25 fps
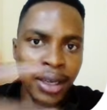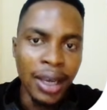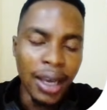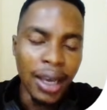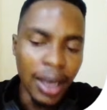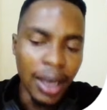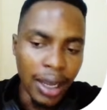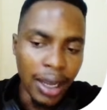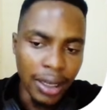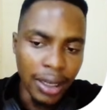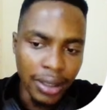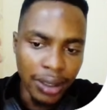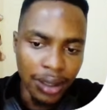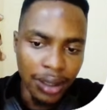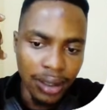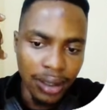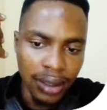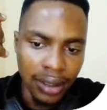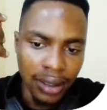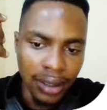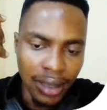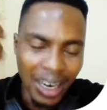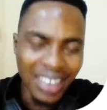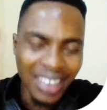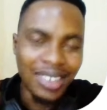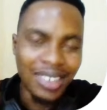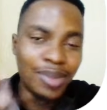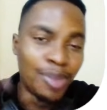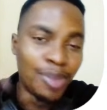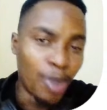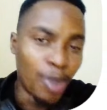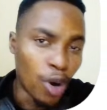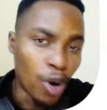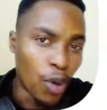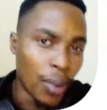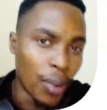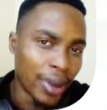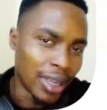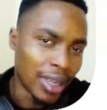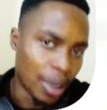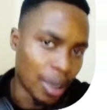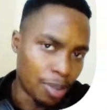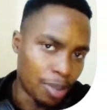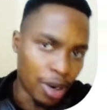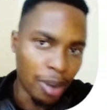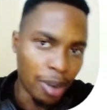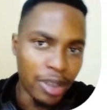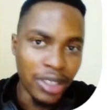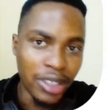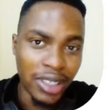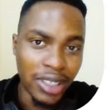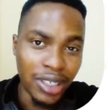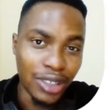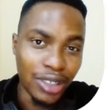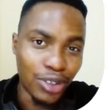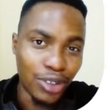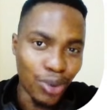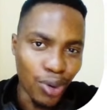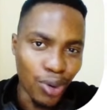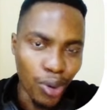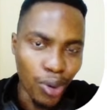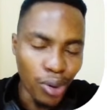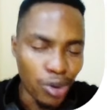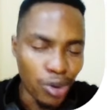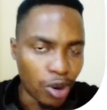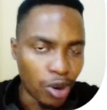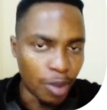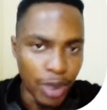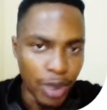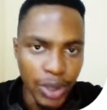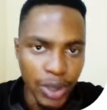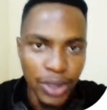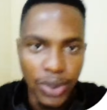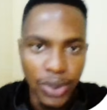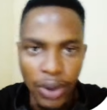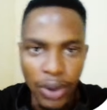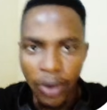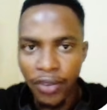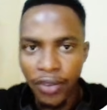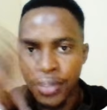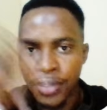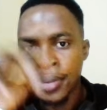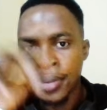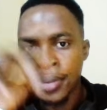And that's more when you're probably using it to code or build stuff.